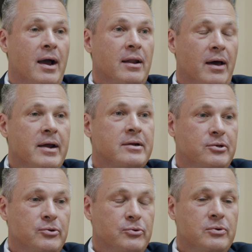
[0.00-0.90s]
I like
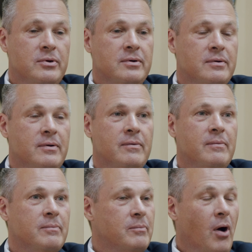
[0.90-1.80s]
to
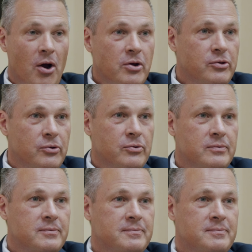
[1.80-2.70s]
argue
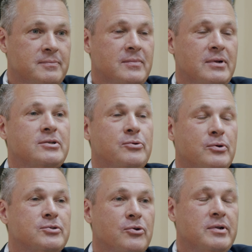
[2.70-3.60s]
to
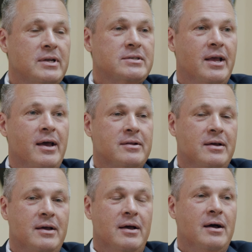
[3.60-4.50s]
a certain extent.
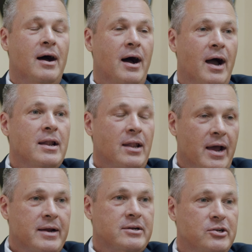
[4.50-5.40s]
I
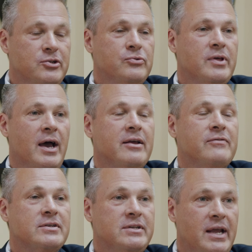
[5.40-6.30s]
like to do that
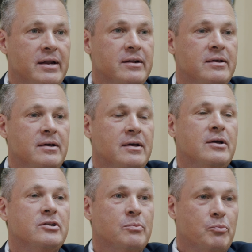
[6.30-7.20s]
if it's needed
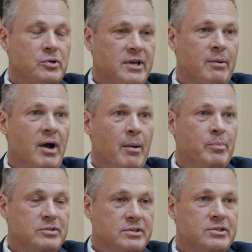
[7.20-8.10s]
to present my
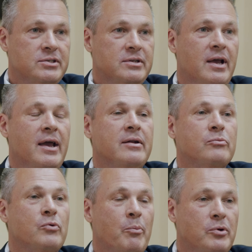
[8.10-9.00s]
position
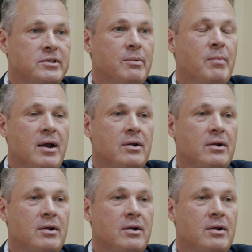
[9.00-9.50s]
and represent my